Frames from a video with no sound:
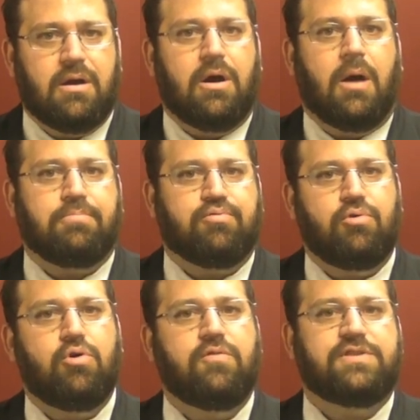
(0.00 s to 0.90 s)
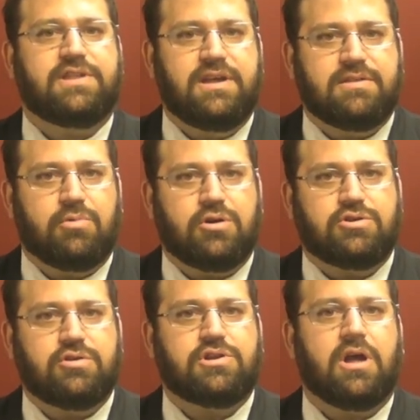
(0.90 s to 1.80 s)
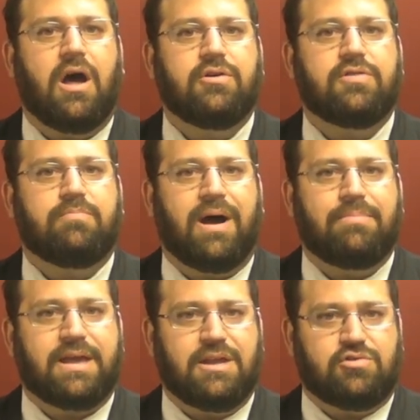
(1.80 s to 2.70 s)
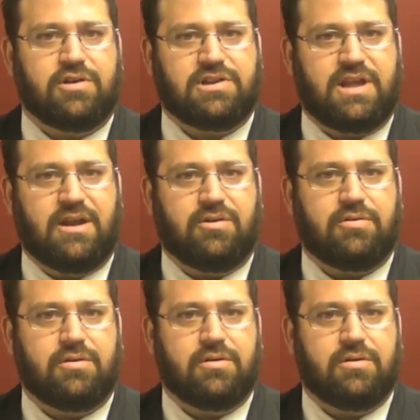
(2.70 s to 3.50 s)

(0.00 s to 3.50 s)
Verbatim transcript: approves these mergers under the public interest standard,